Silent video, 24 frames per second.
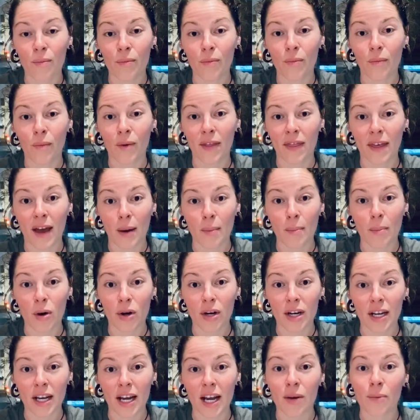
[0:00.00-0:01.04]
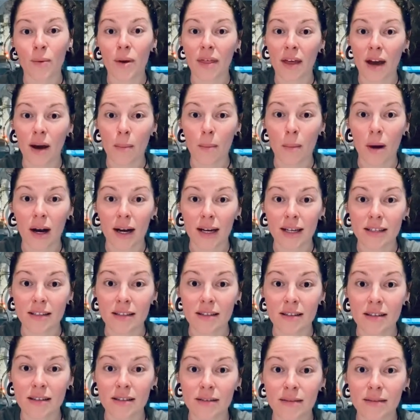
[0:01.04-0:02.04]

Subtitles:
with our body and with our minds.